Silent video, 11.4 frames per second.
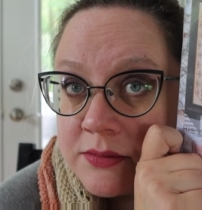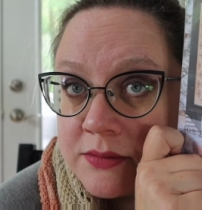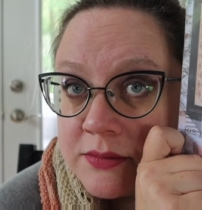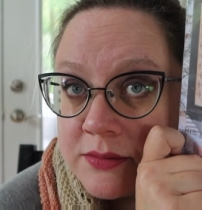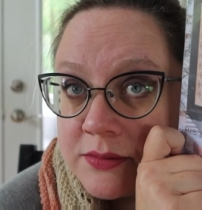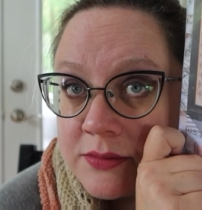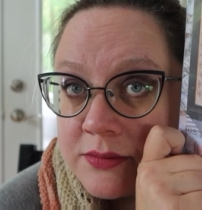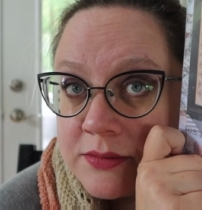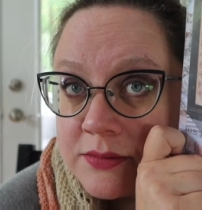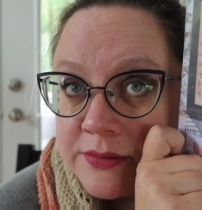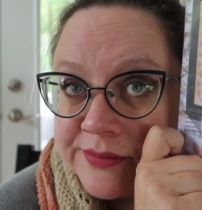
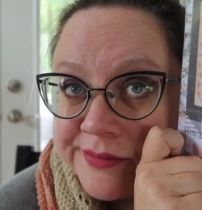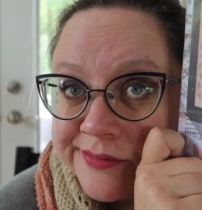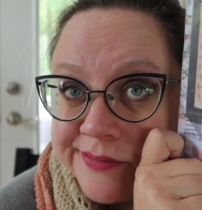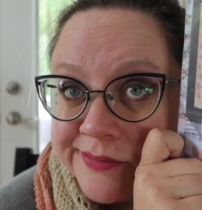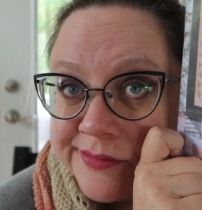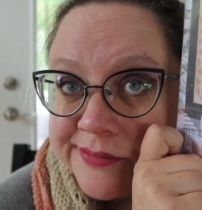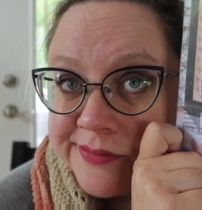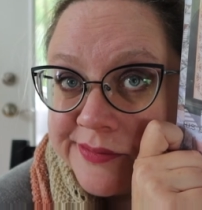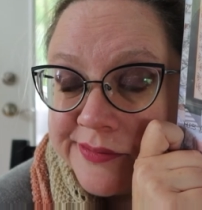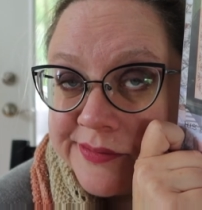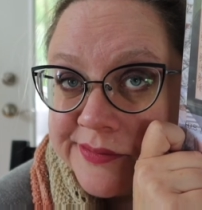
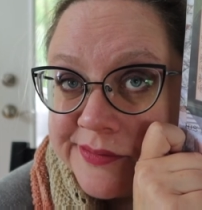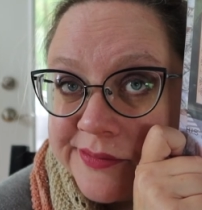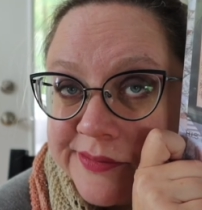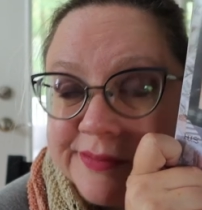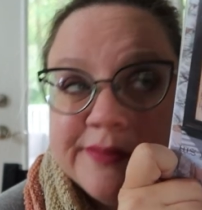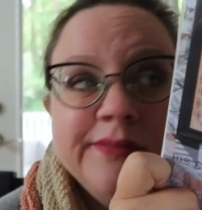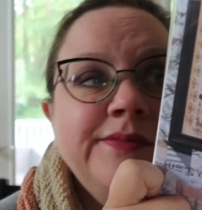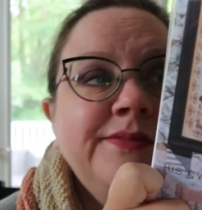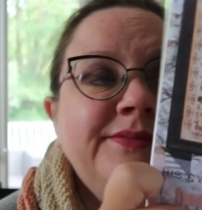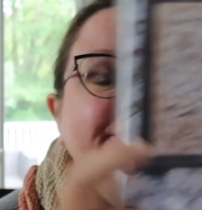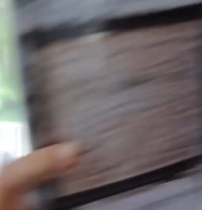
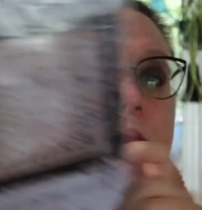(no one is talking)